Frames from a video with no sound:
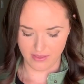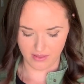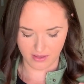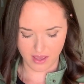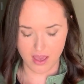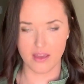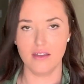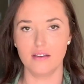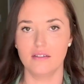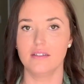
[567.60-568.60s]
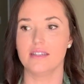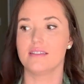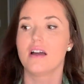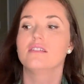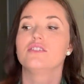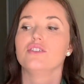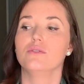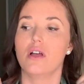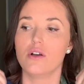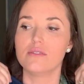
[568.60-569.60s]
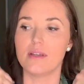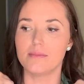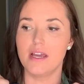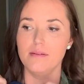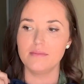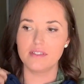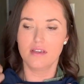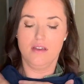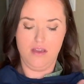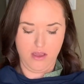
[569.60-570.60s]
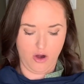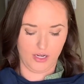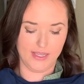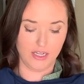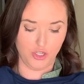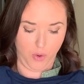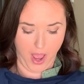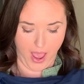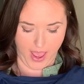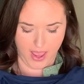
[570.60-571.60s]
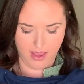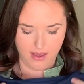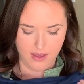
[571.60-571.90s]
the cut. It's not too low sometimes, or it's not too high.